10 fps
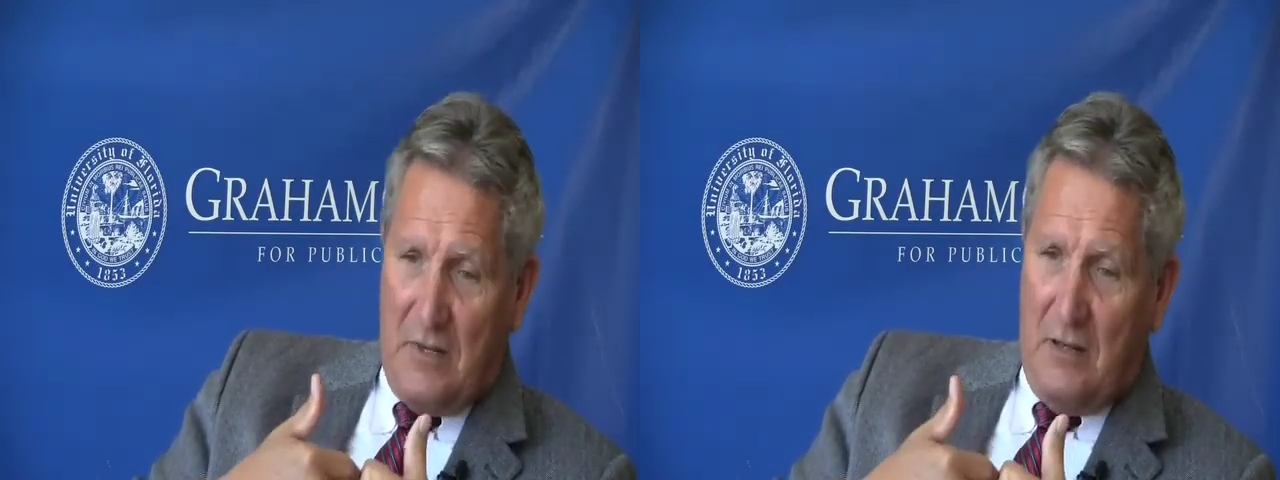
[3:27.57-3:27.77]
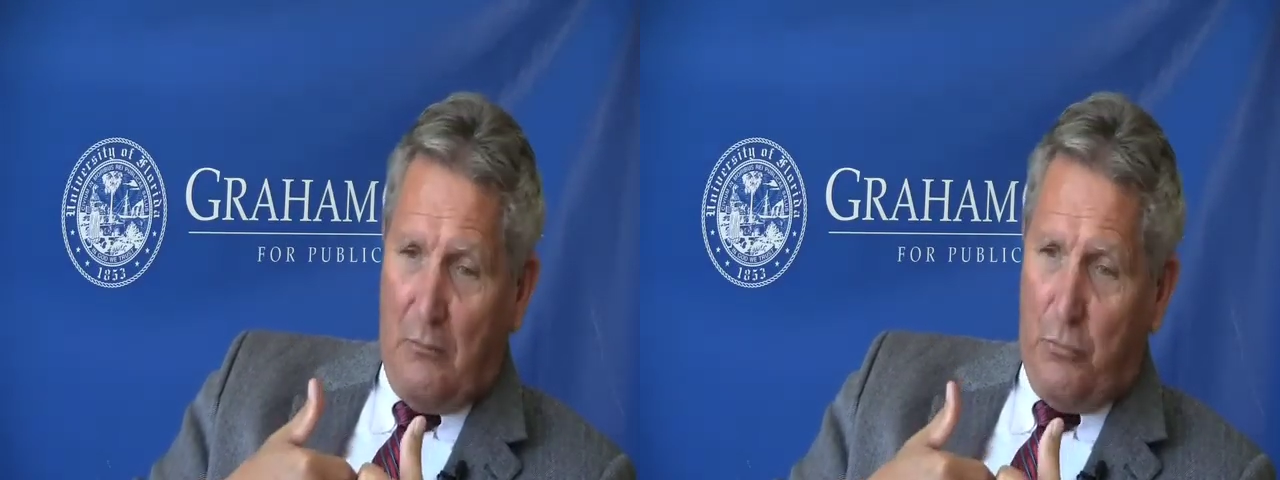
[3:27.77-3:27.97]

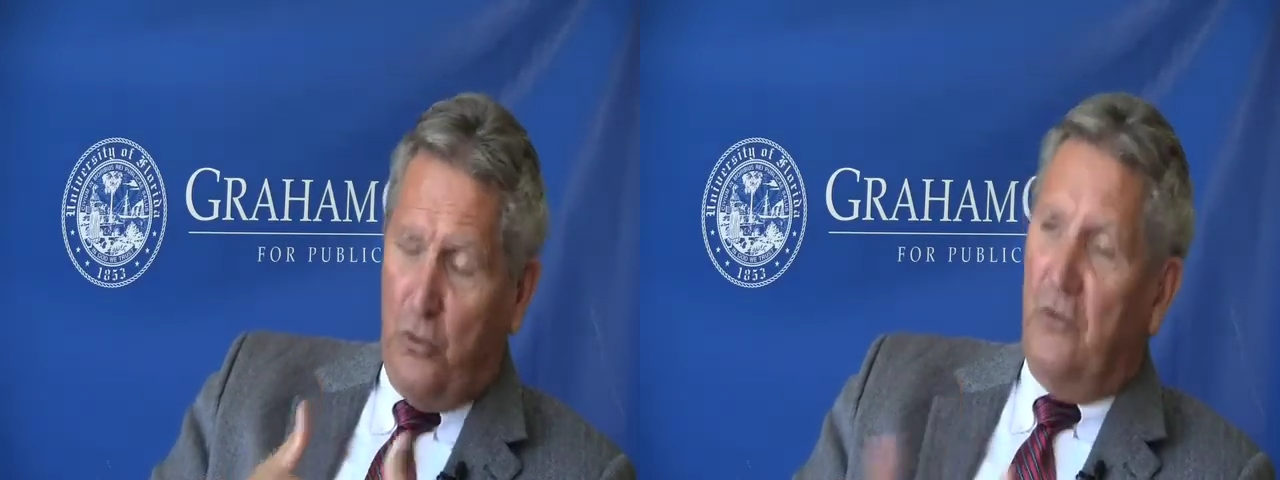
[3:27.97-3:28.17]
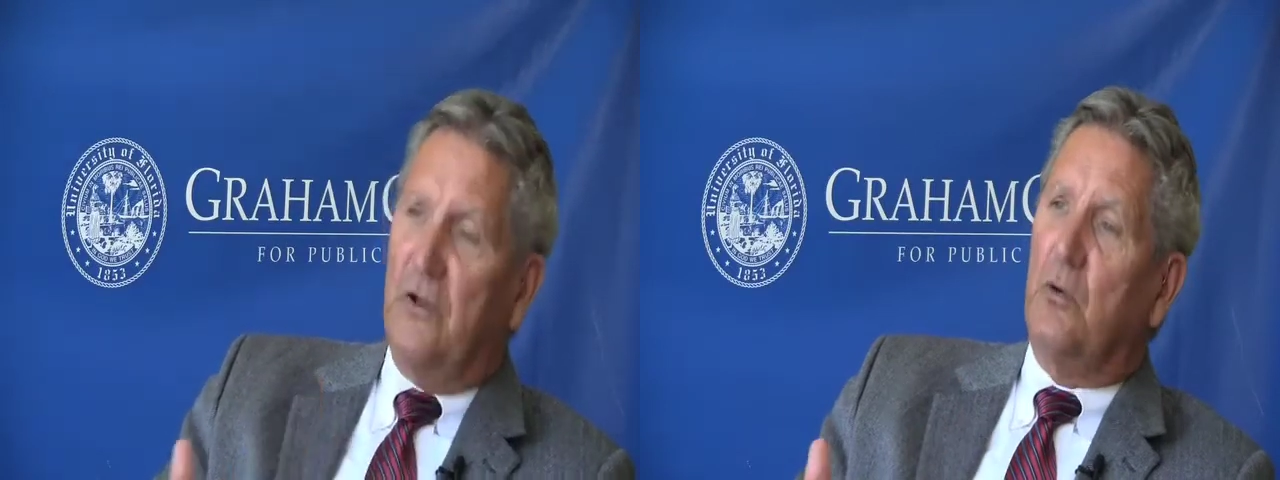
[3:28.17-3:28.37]

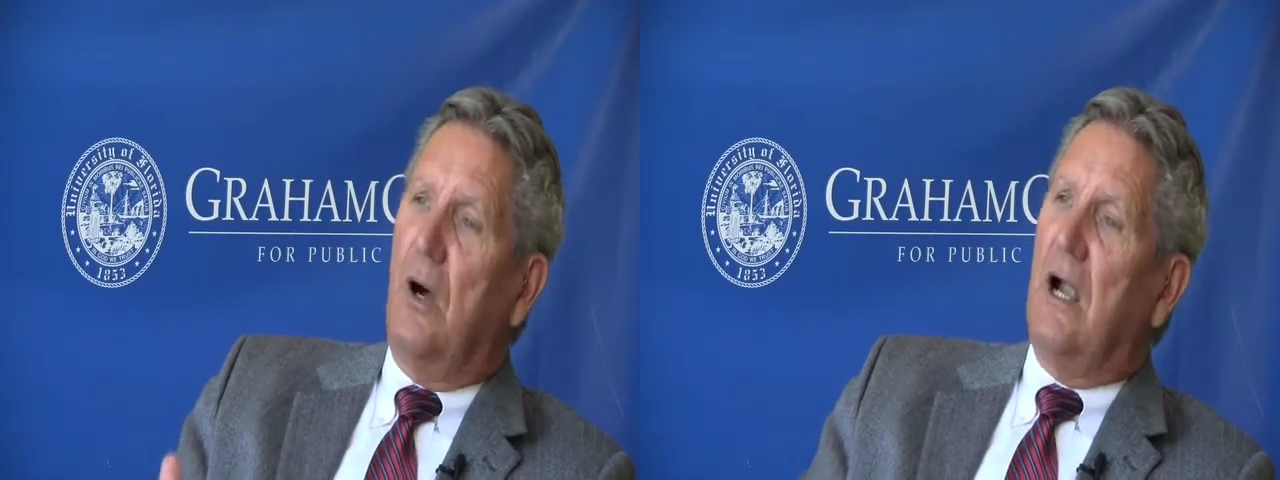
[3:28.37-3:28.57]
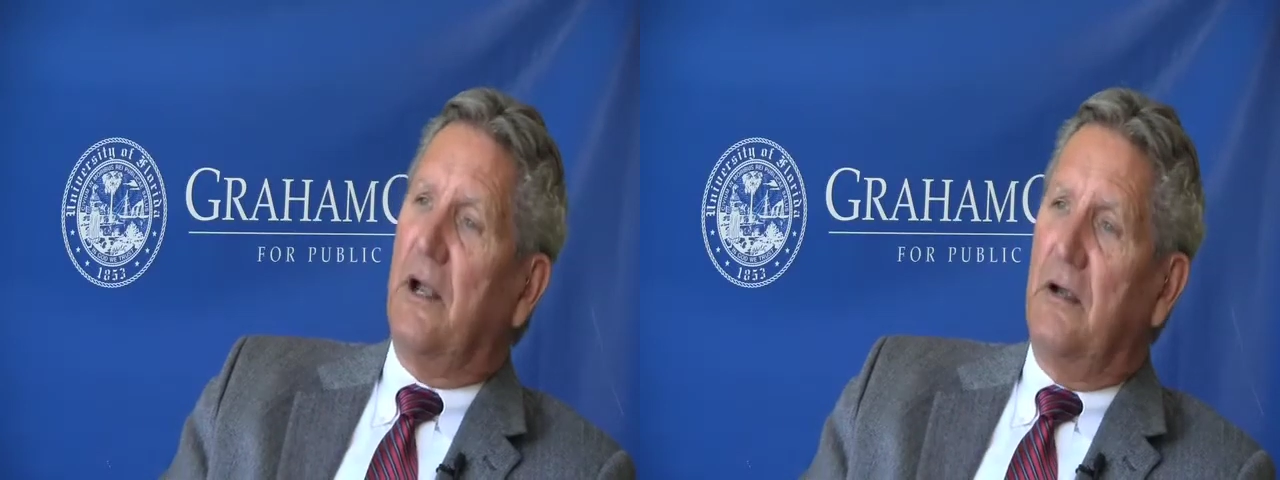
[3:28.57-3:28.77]
improve the
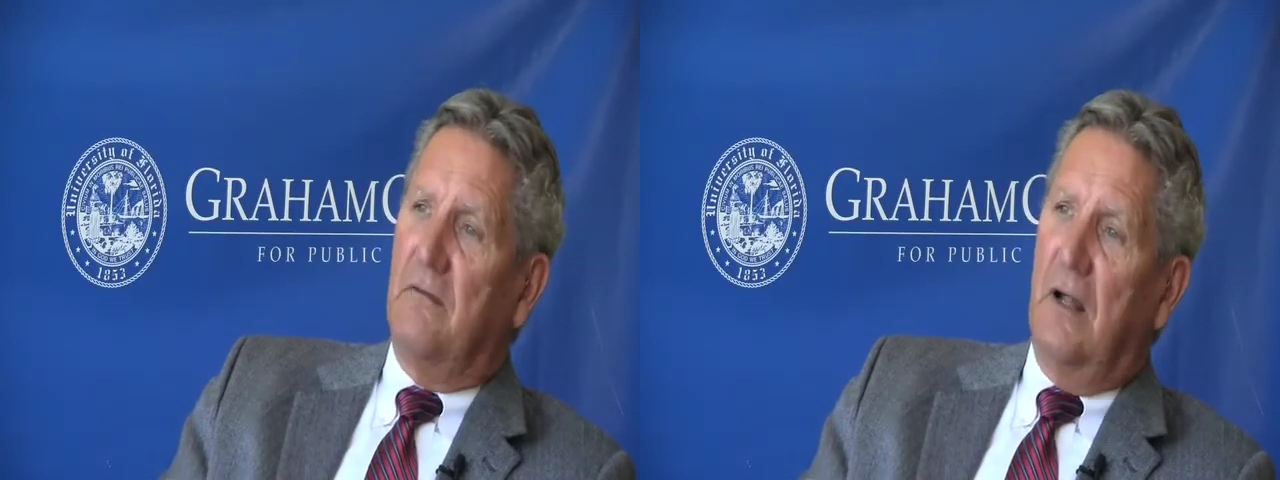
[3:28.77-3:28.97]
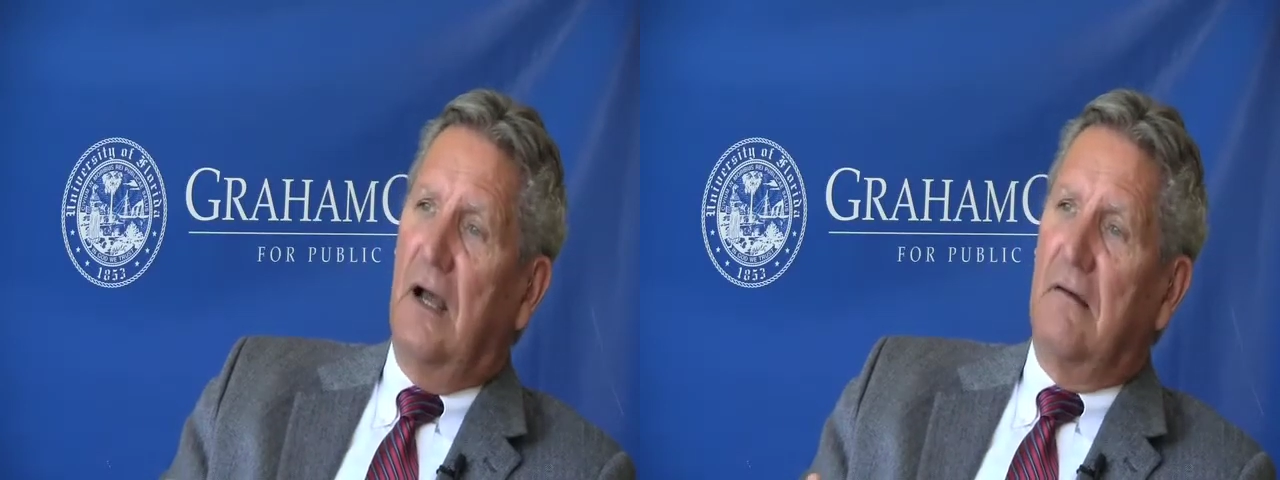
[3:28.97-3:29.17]
quality
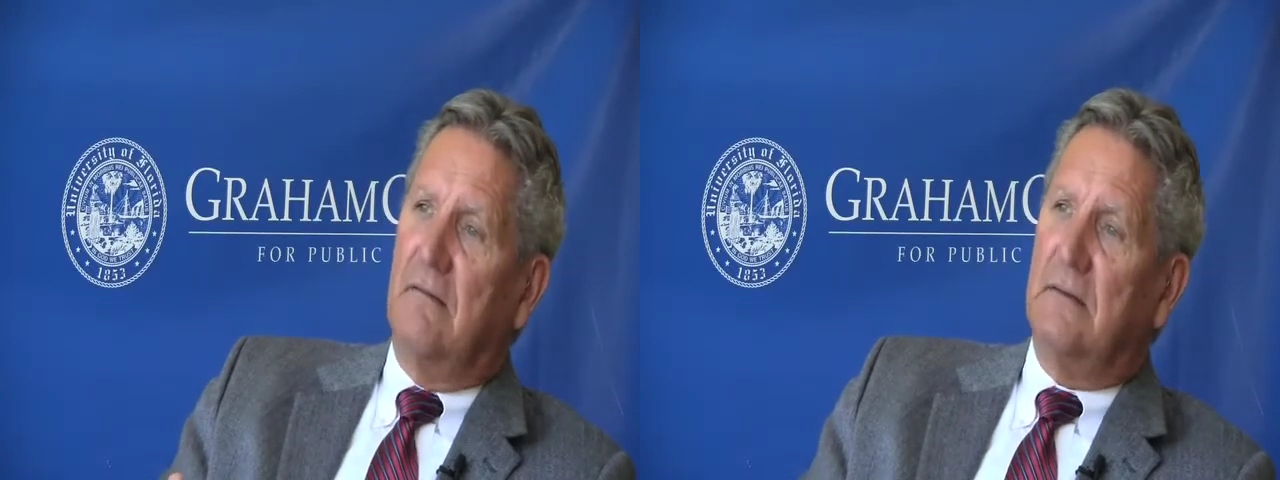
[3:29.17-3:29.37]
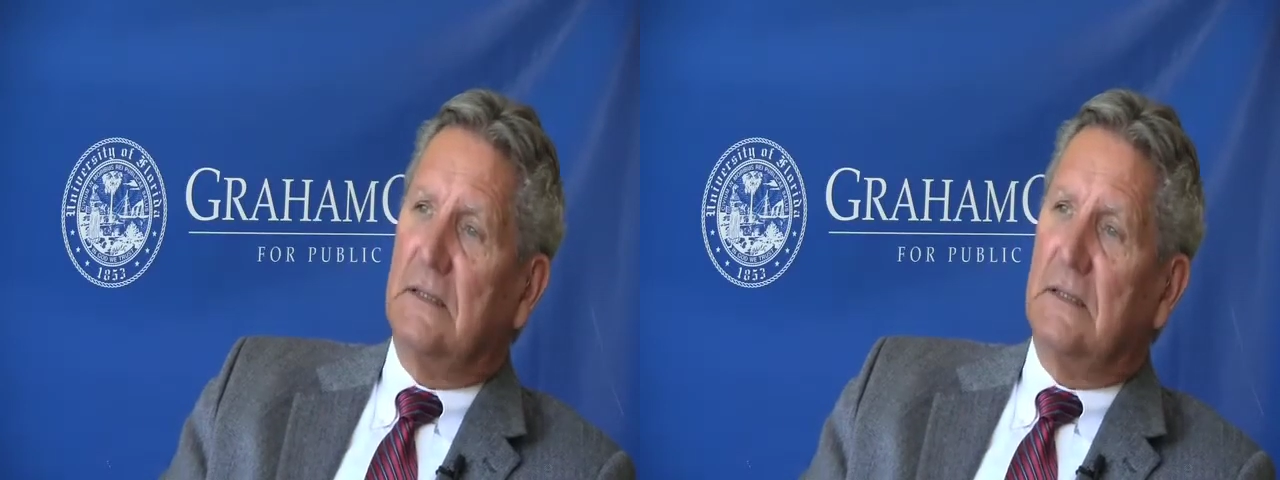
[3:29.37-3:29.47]
of life